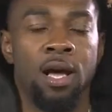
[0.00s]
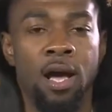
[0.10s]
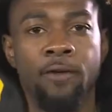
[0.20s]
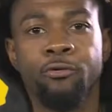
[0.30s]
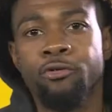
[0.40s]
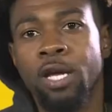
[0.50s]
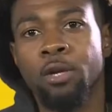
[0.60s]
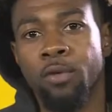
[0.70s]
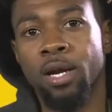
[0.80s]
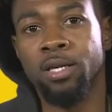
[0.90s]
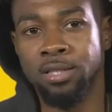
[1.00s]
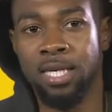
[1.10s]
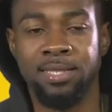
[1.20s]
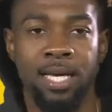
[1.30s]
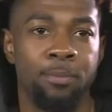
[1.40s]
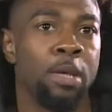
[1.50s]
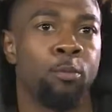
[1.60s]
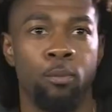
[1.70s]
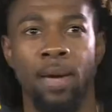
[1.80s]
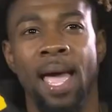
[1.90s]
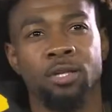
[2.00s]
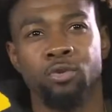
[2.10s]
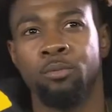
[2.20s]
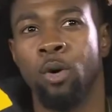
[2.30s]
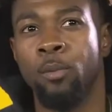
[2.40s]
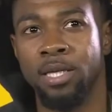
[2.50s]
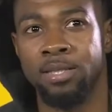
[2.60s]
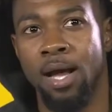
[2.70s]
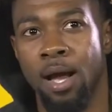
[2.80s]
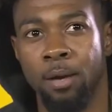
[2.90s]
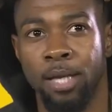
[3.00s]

I've created records that take people back to a moment in time.